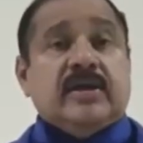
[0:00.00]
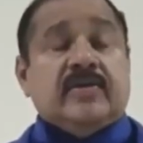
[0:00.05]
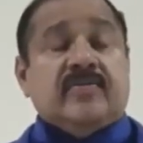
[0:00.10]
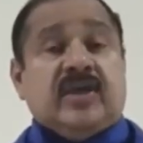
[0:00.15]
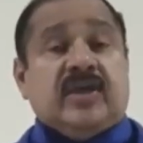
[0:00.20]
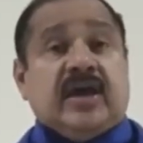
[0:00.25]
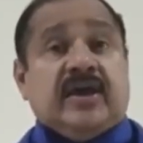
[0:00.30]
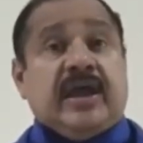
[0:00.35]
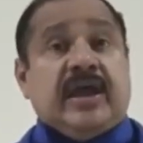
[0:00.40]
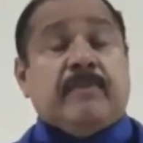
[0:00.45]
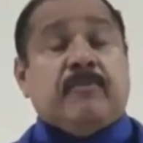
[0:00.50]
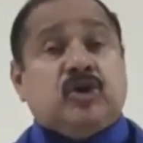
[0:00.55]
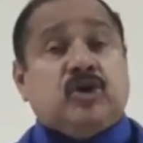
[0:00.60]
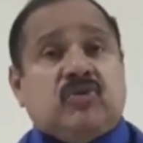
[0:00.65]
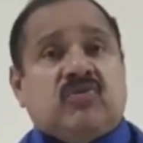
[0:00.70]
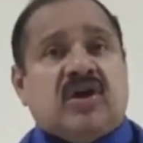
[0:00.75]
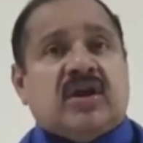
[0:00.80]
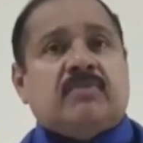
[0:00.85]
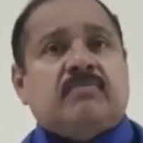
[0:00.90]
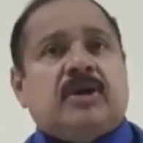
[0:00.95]
They are able to
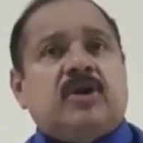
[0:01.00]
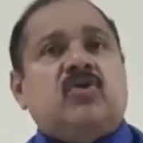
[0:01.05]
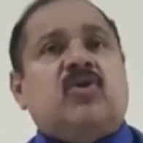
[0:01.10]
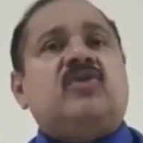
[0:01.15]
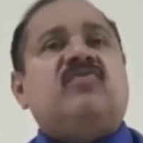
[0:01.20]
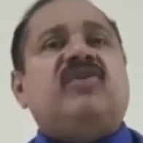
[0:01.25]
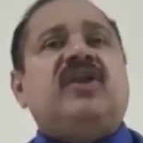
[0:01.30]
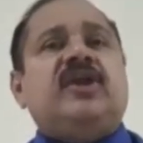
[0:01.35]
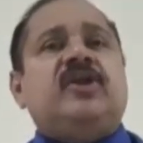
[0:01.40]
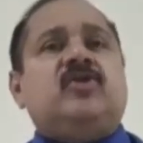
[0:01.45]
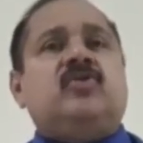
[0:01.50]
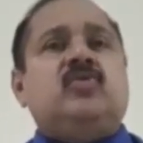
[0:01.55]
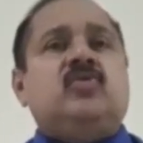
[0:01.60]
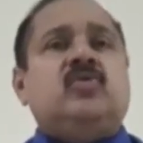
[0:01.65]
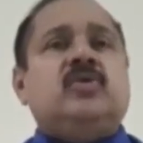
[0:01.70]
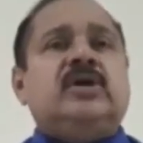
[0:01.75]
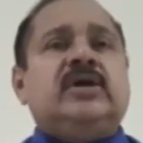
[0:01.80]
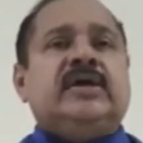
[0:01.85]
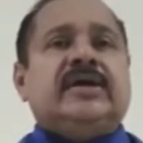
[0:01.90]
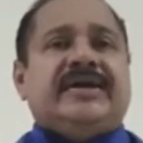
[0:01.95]
work but not willing
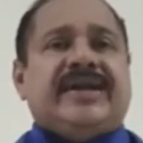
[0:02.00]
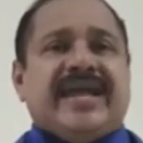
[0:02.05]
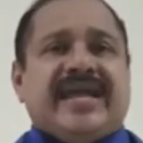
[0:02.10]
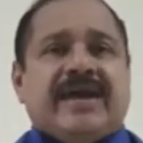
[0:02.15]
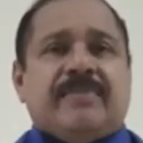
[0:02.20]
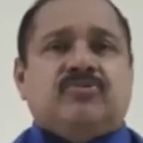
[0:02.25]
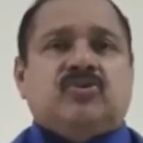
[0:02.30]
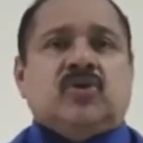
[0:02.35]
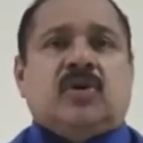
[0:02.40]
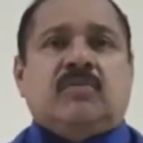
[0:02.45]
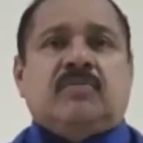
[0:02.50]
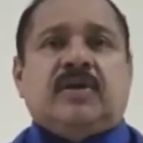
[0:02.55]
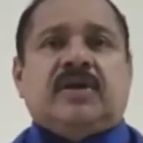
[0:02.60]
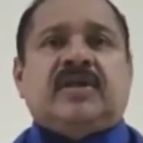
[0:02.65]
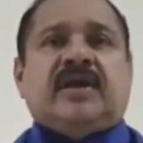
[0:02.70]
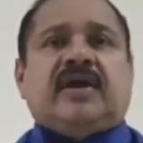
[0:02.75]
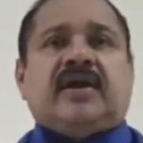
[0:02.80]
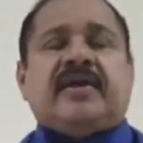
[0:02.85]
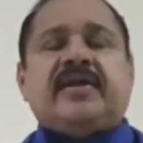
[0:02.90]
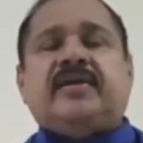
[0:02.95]
to take up job at
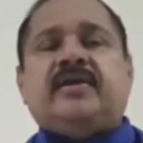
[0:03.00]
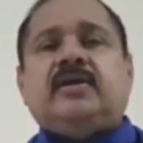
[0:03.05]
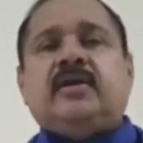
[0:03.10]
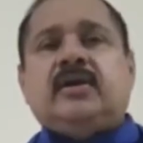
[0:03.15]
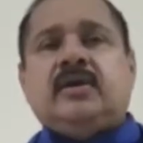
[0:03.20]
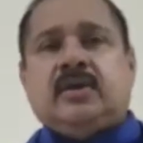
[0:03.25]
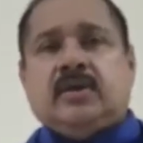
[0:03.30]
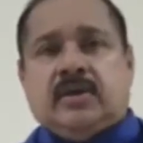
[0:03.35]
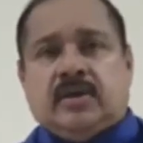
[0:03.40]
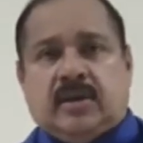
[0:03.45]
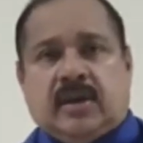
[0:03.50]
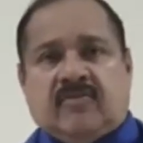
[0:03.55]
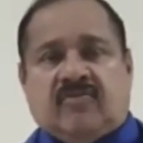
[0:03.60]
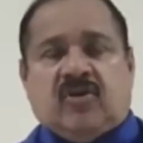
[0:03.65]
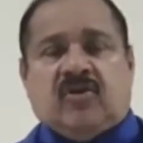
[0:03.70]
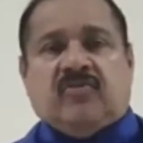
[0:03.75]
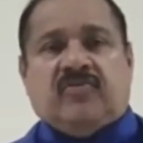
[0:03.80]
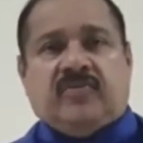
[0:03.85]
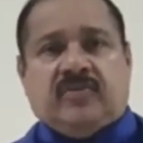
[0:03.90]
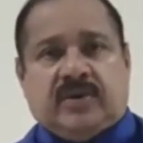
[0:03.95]
the current
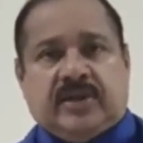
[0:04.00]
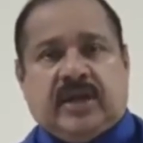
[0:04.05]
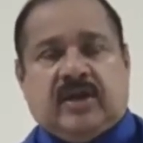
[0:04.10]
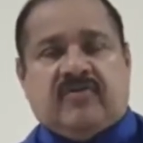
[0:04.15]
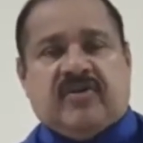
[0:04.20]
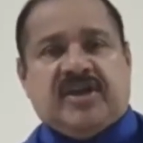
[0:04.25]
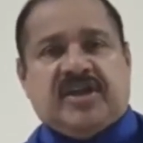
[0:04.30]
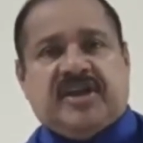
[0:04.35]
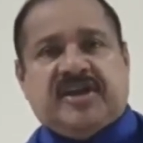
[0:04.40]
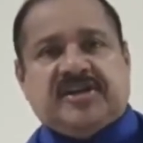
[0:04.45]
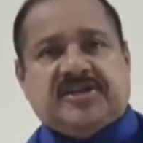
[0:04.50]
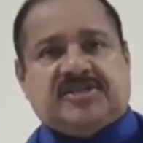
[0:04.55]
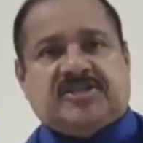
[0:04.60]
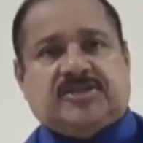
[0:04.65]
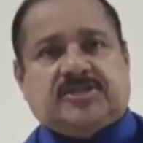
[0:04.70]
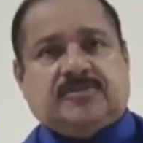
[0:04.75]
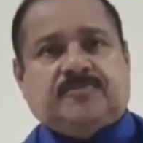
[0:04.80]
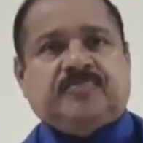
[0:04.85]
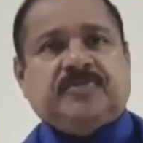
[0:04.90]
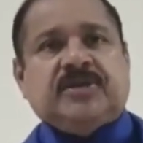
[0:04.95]
level of real wage
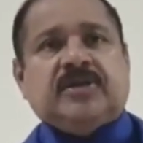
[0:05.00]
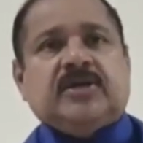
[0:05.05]
rates.